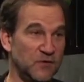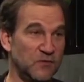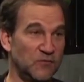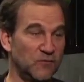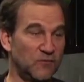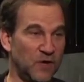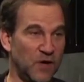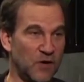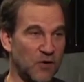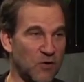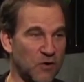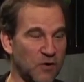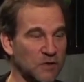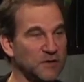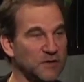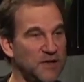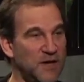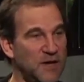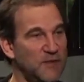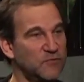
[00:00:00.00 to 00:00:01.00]
you know,
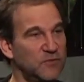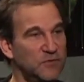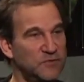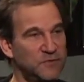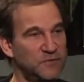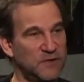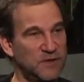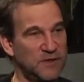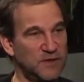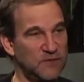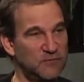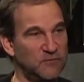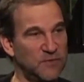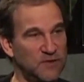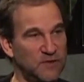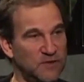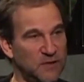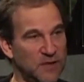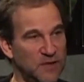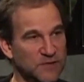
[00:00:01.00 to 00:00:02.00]
hardly ever do they give
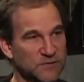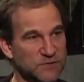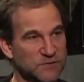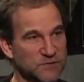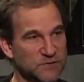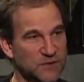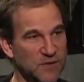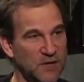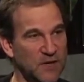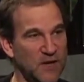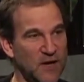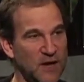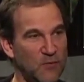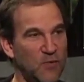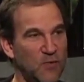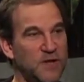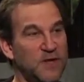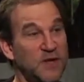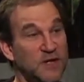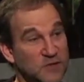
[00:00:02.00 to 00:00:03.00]
me good answers.
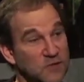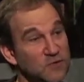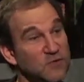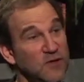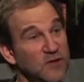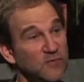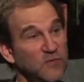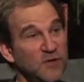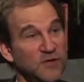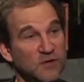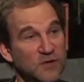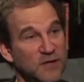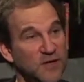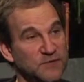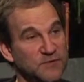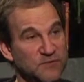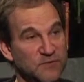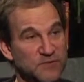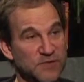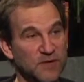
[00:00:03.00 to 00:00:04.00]
And when they do give me good
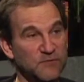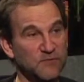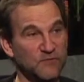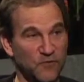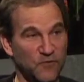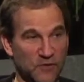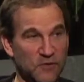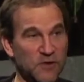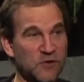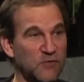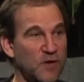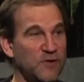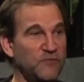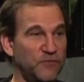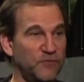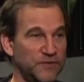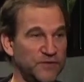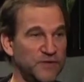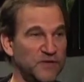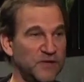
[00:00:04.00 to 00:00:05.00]
answers, I'm very
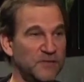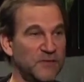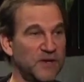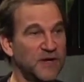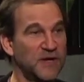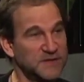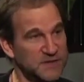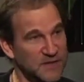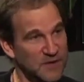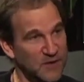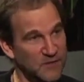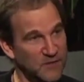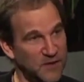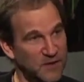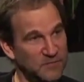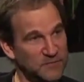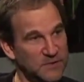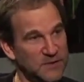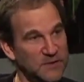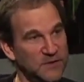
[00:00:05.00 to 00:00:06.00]
grateful to them and I tell
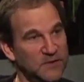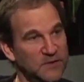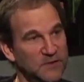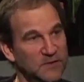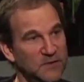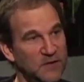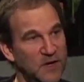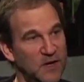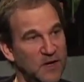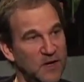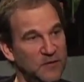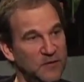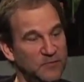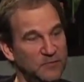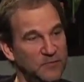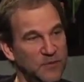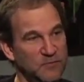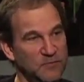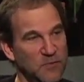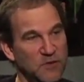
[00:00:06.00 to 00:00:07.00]
them.
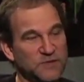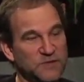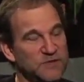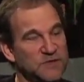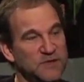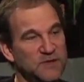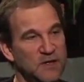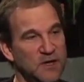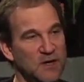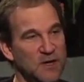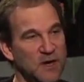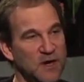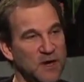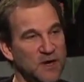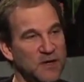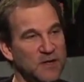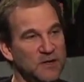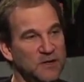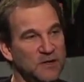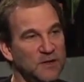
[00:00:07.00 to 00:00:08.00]
But mostly
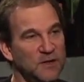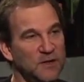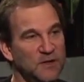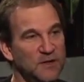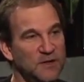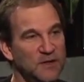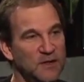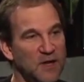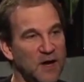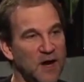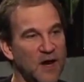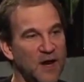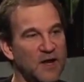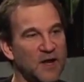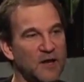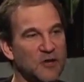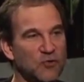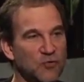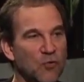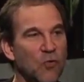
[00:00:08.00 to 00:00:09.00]
I
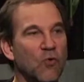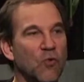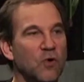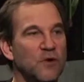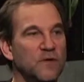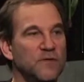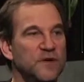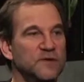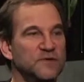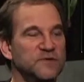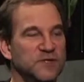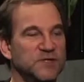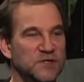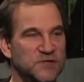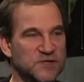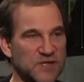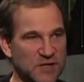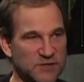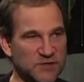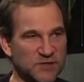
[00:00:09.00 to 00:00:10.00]
ignore their
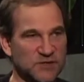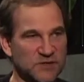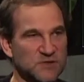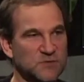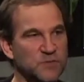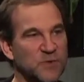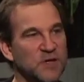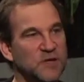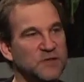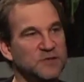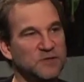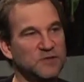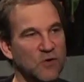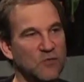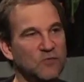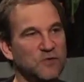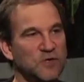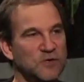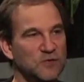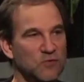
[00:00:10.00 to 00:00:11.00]
suggestions, but I
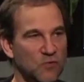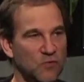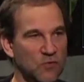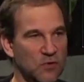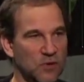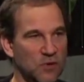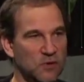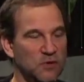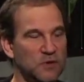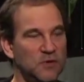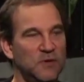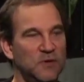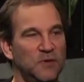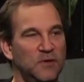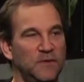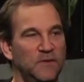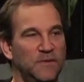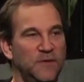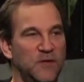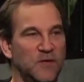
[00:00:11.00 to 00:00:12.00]
don't ignore
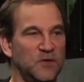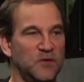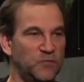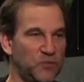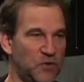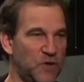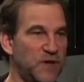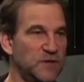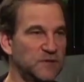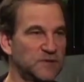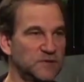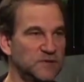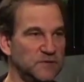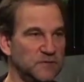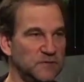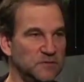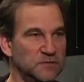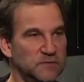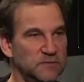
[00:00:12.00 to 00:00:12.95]
their complaints.